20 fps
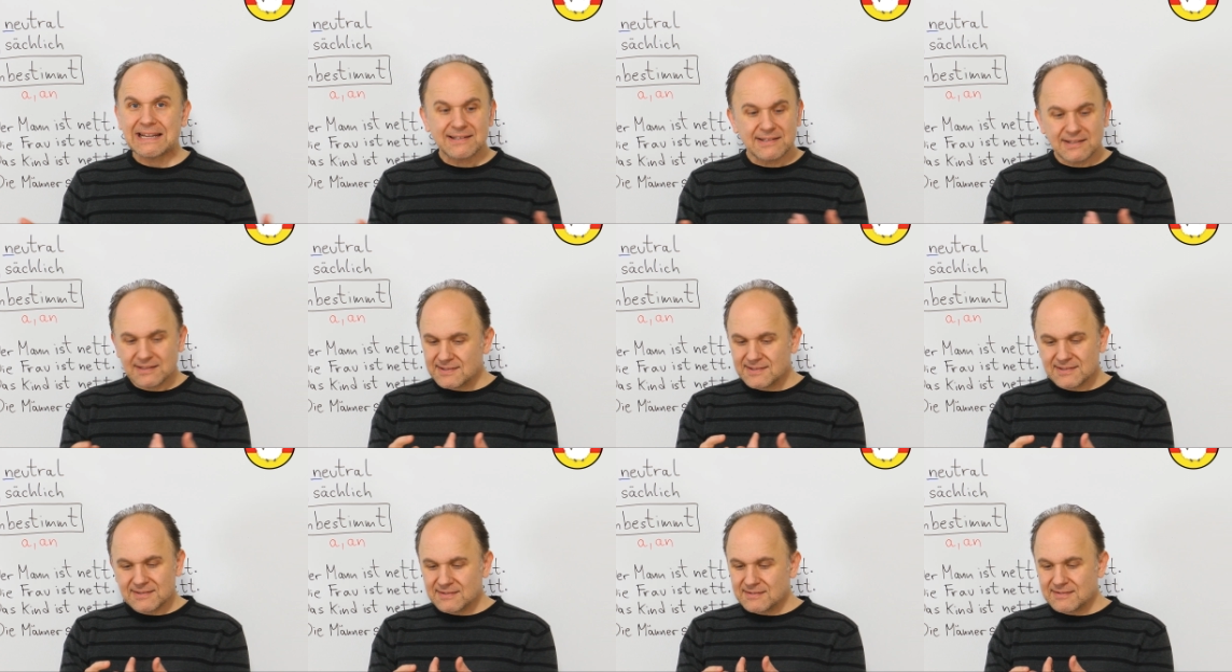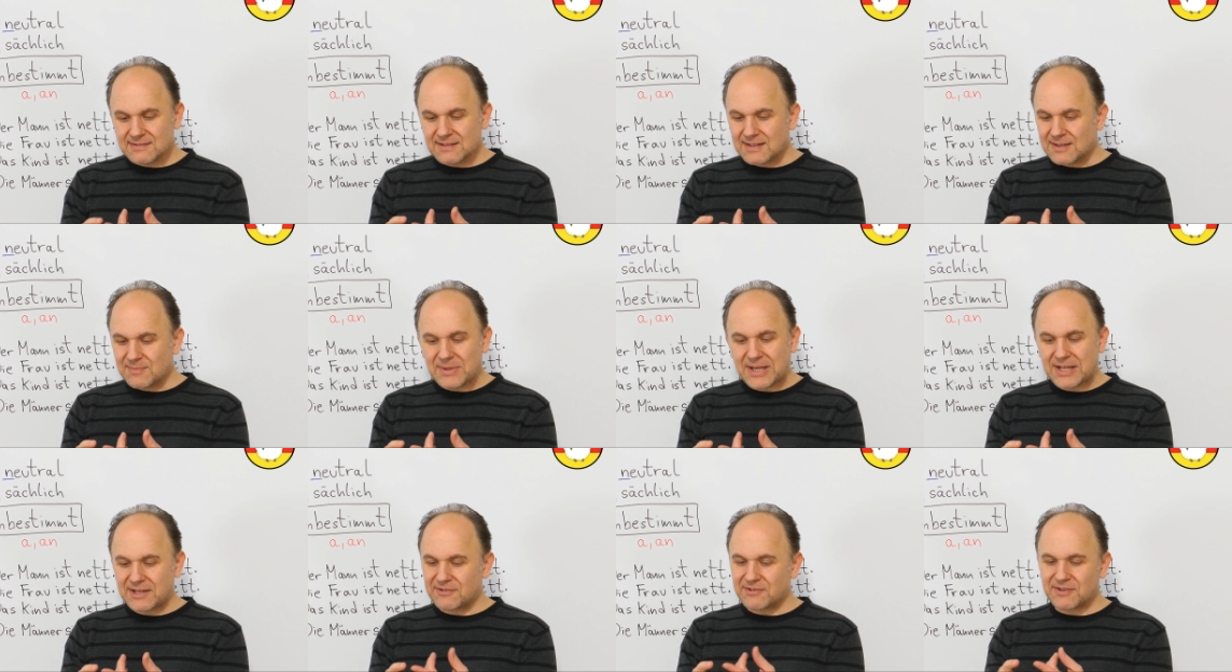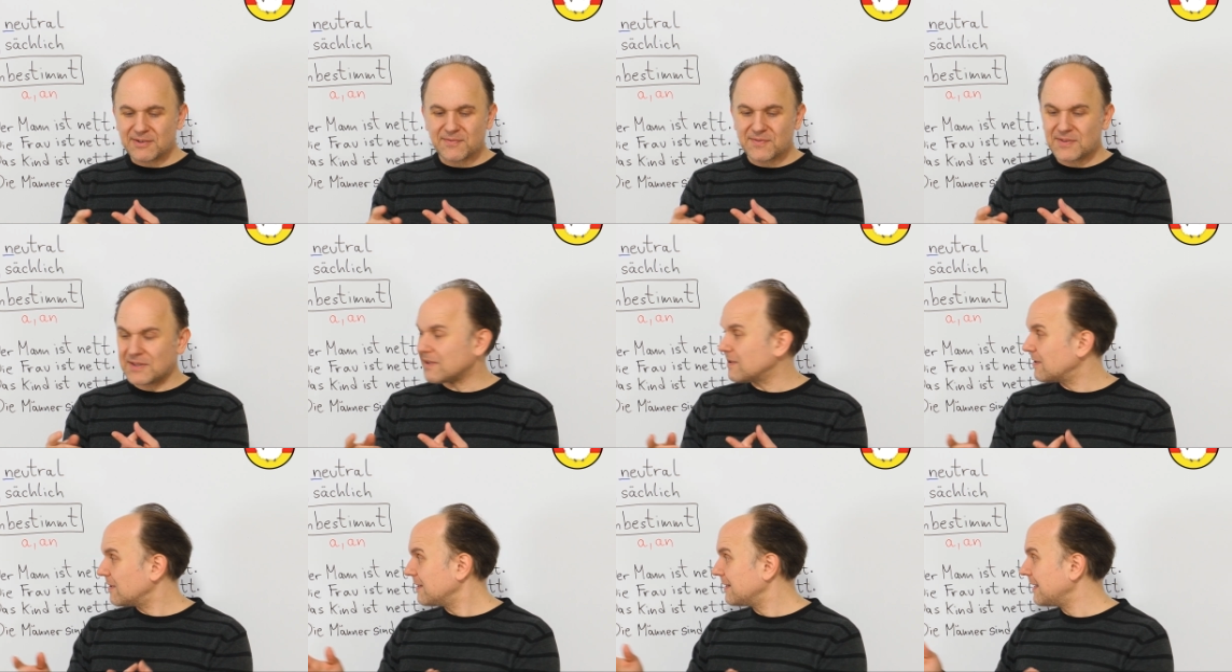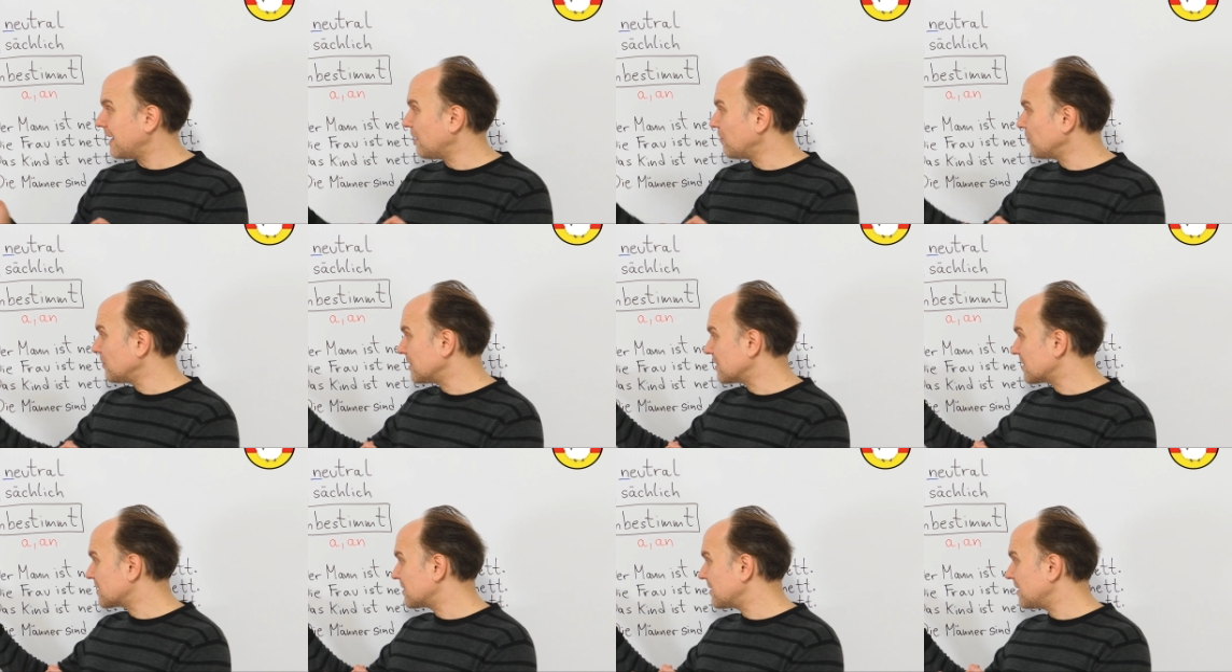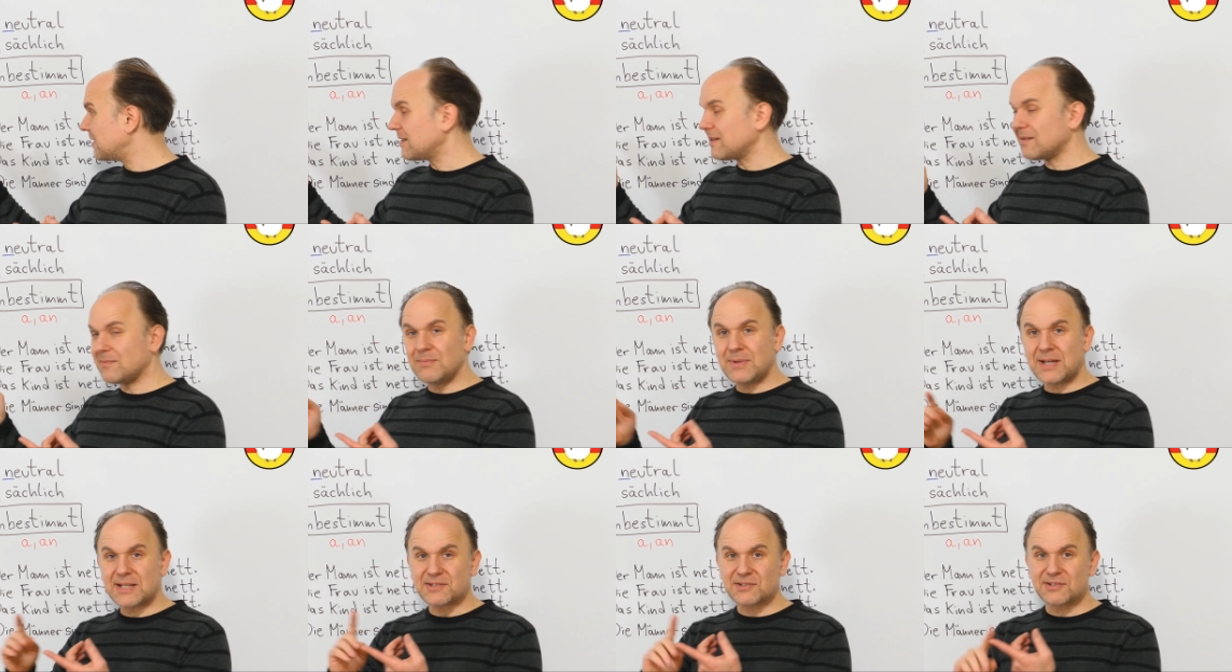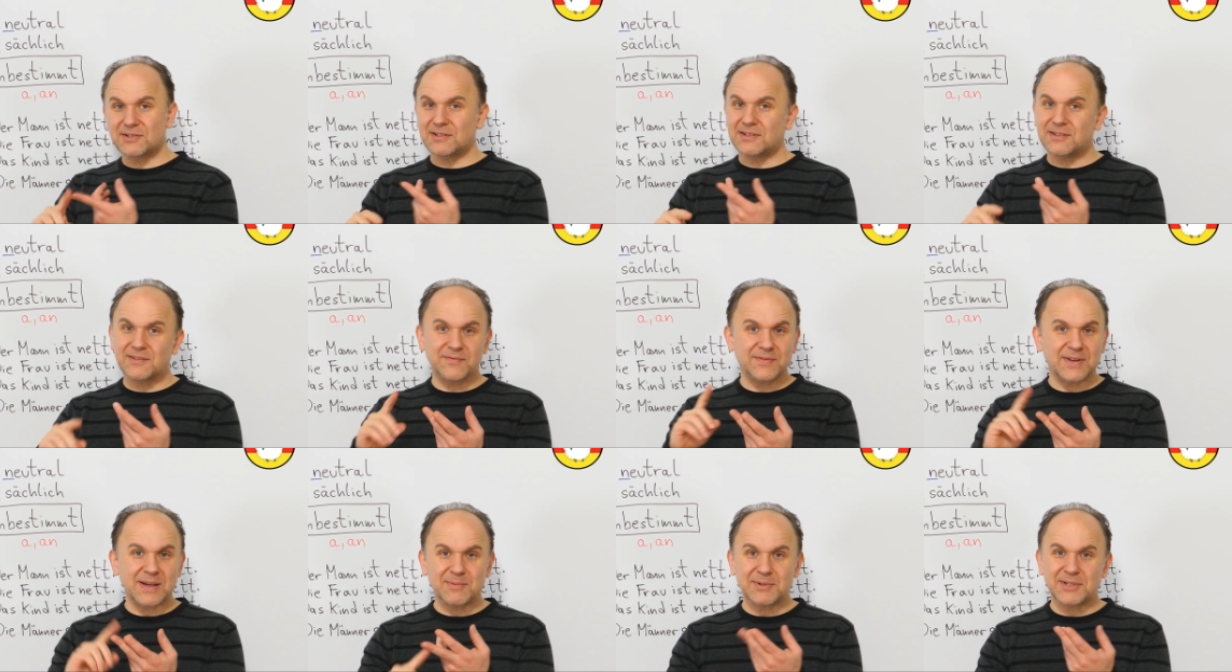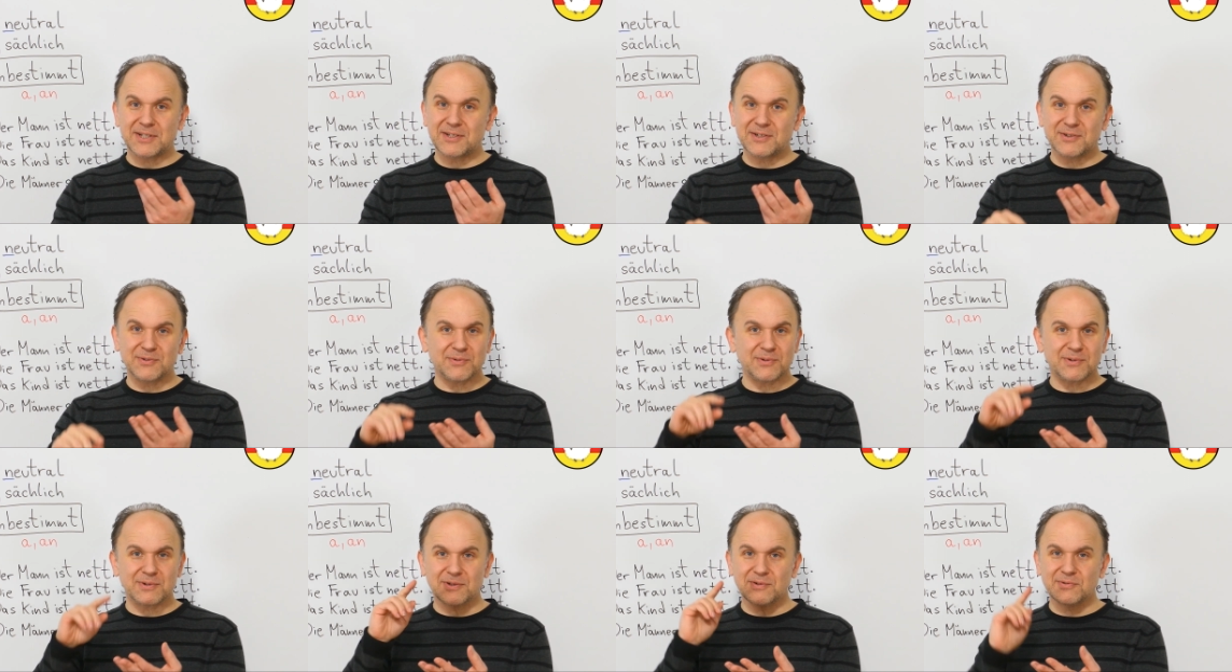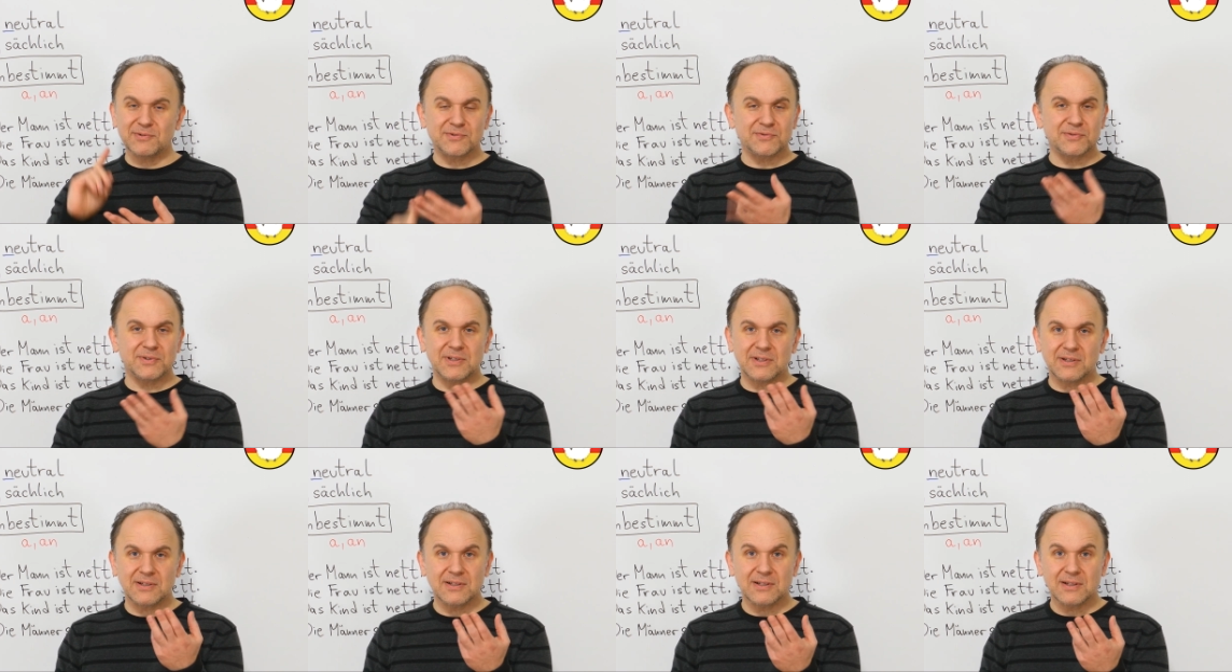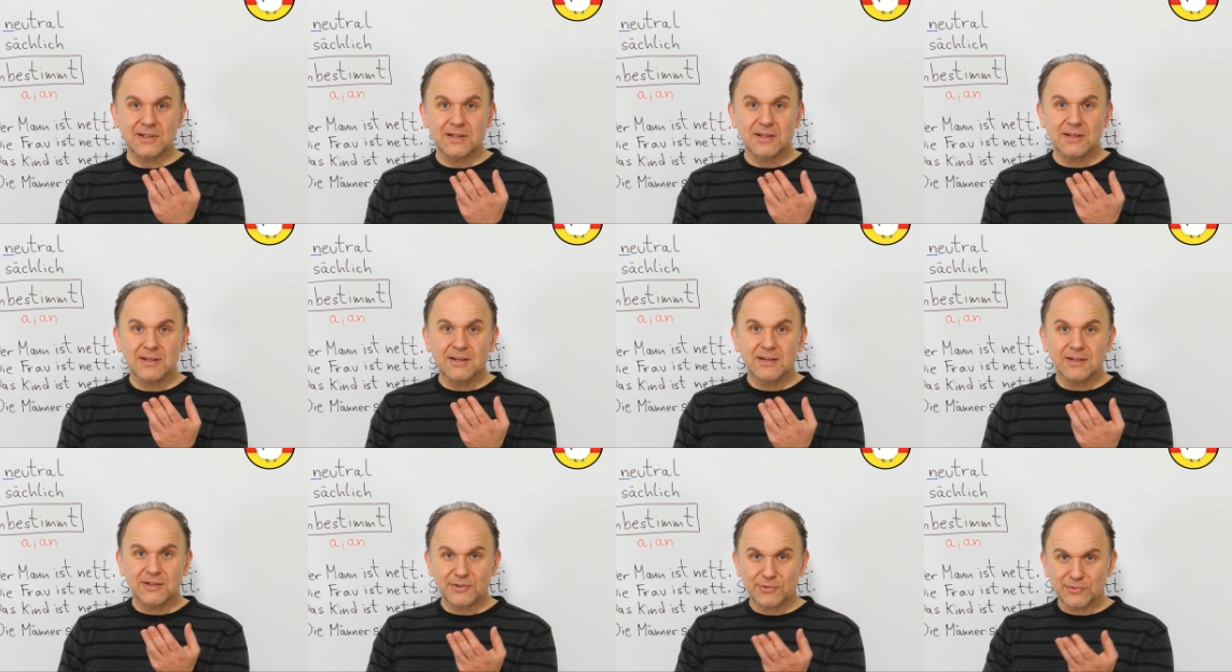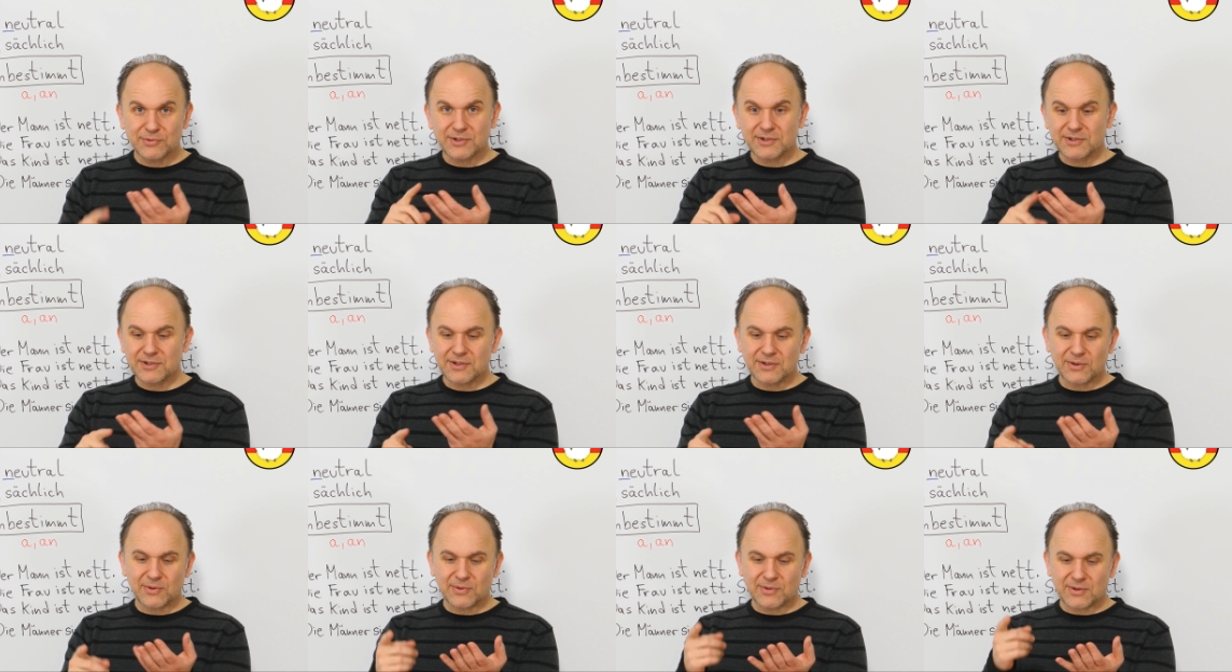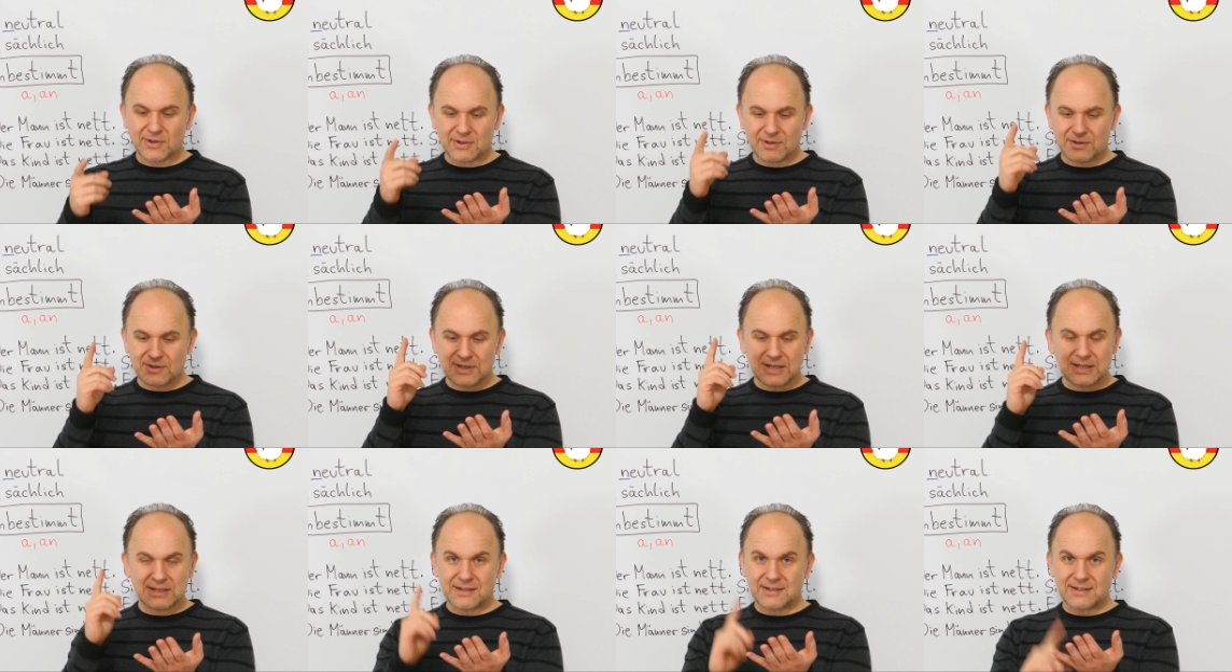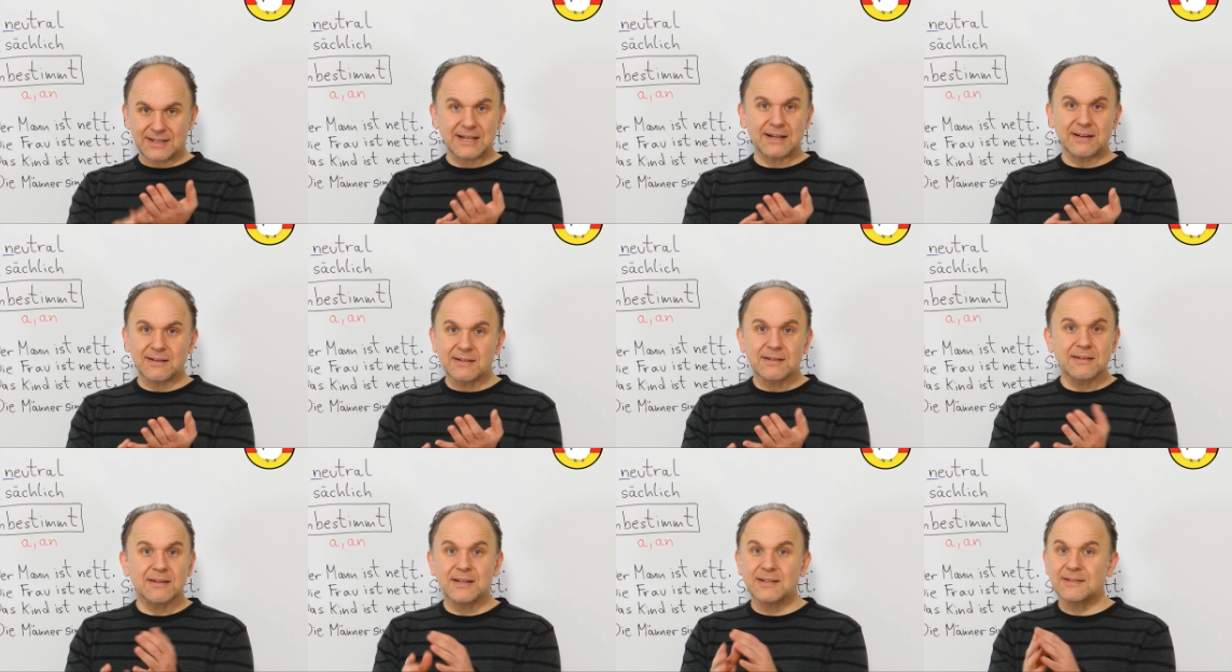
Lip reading: It doesn't matter if the noun is masculine, feminine, or neutral, neuter, or yeah.